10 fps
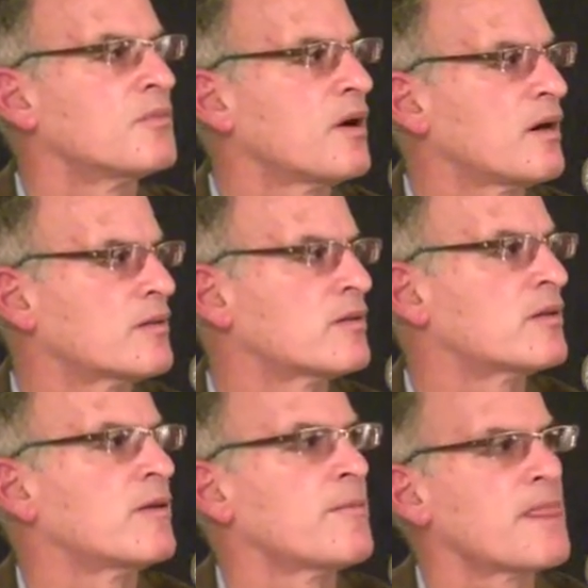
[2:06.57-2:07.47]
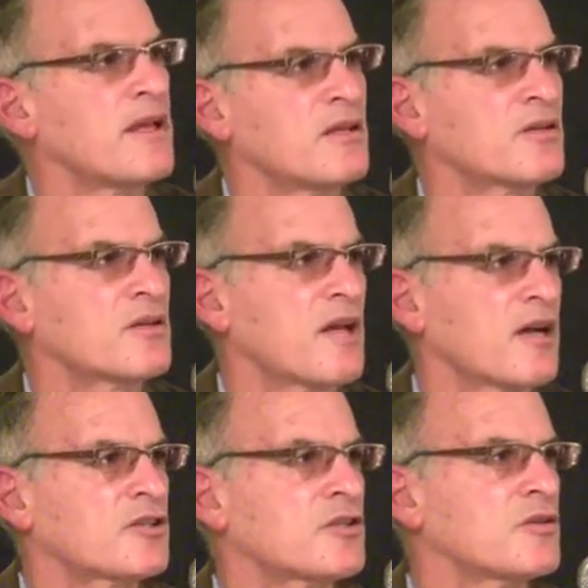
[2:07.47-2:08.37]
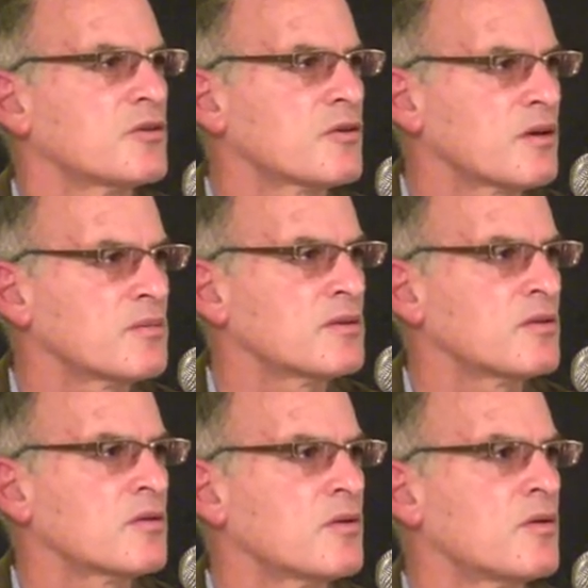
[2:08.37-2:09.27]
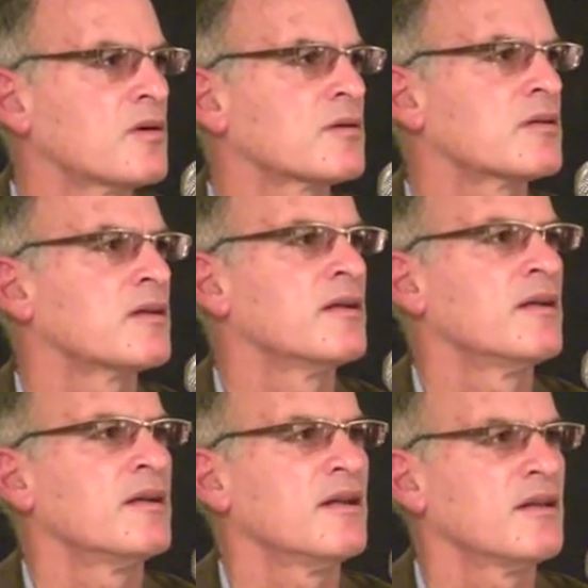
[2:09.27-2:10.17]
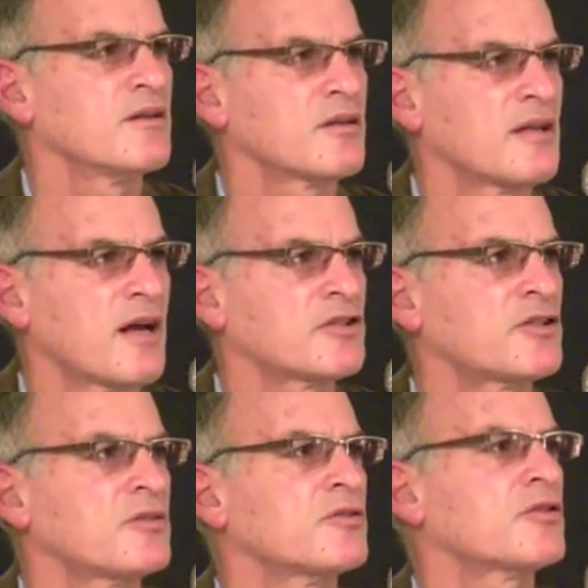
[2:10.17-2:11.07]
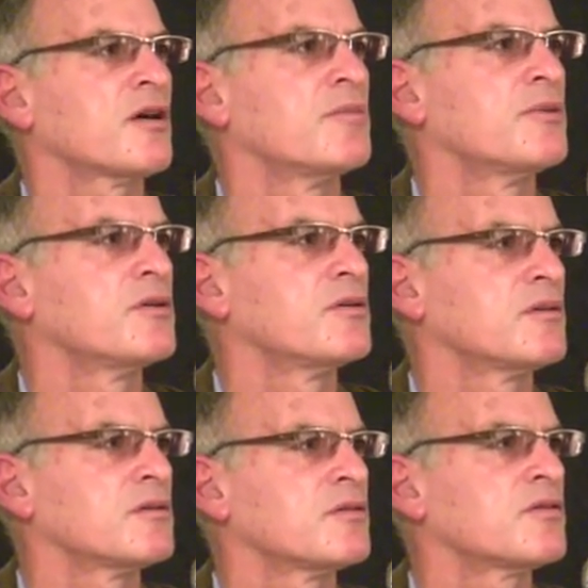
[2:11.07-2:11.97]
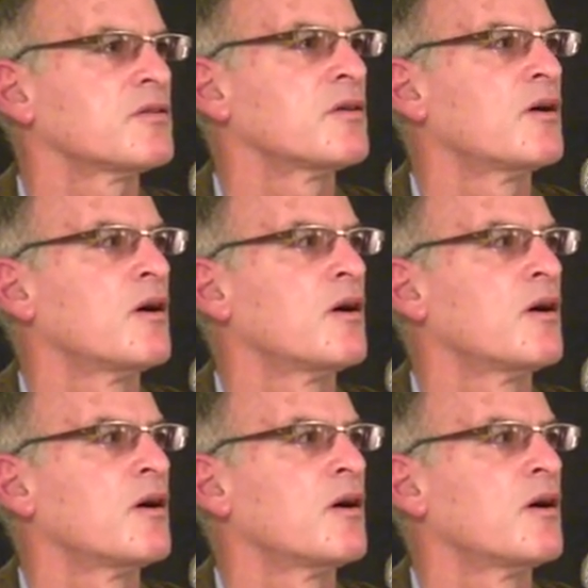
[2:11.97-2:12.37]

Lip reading: but international criminal court, international tribunals,